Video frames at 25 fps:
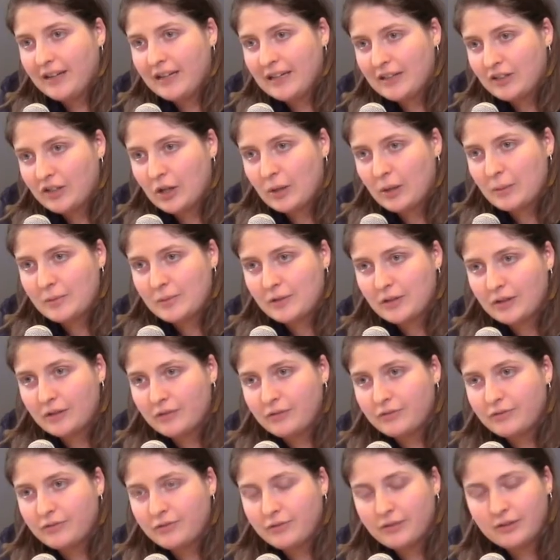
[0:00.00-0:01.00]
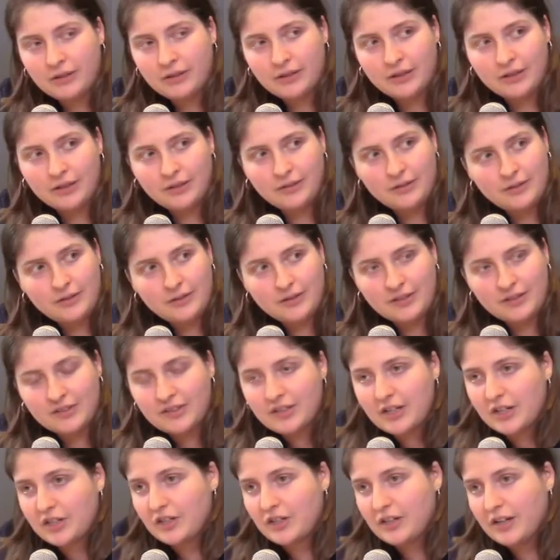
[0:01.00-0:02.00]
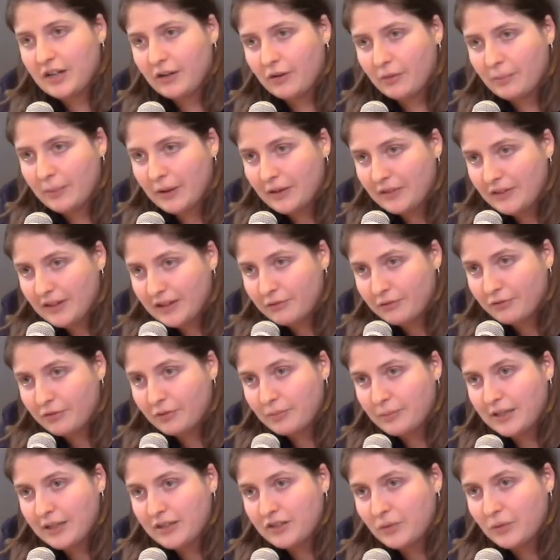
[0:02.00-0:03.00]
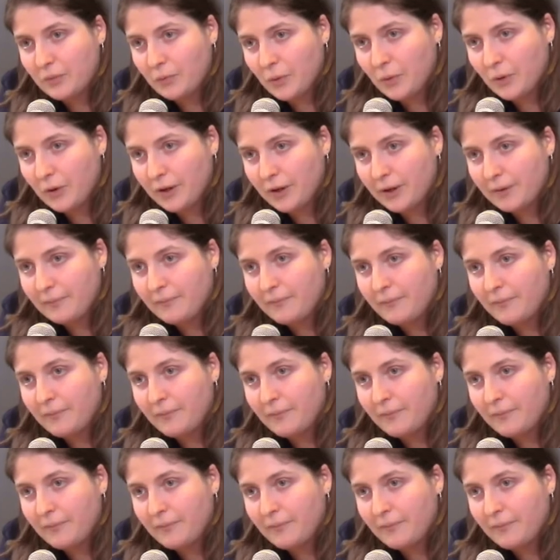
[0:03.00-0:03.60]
in terms of the discussion here about the information war?